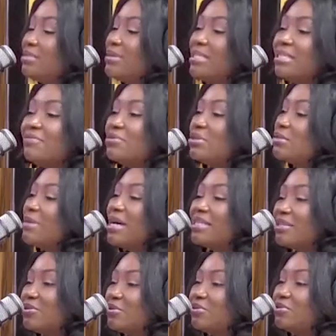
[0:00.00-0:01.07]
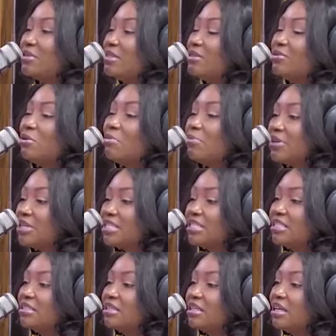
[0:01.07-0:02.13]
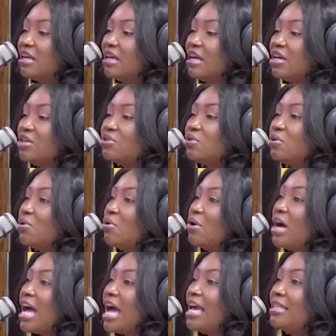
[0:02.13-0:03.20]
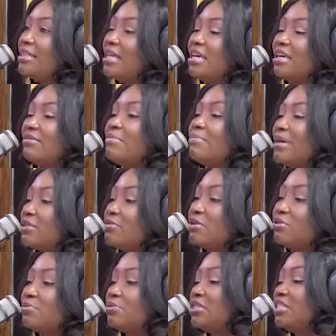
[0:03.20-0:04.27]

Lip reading: is this person even smart at all or just a dumb person? So I think the best way to